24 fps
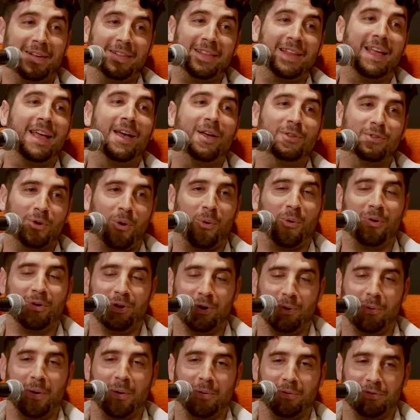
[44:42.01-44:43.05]
his
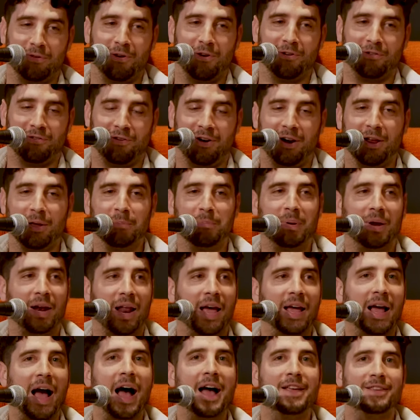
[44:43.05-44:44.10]
Oreo one was very funny. But
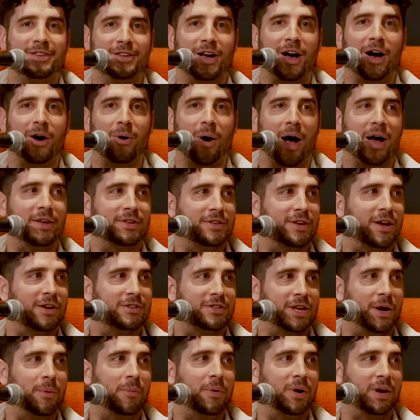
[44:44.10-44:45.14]
like I saw
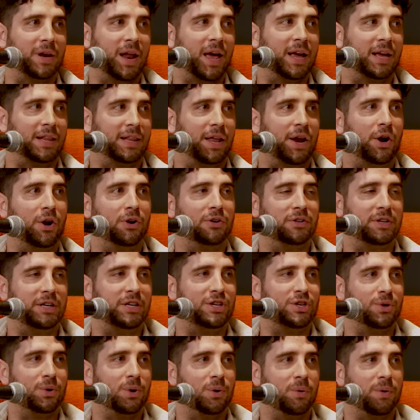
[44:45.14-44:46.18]
someone like literally
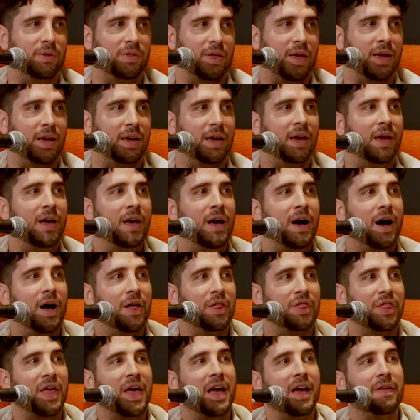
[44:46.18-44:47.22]
do it with like a
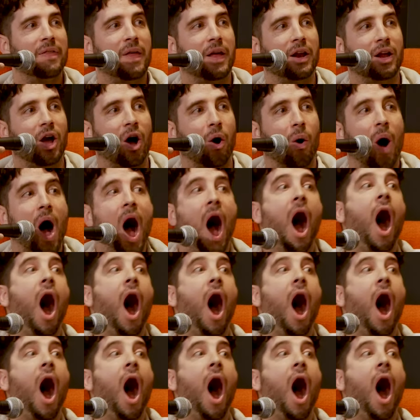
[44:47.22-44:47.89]
thing and then go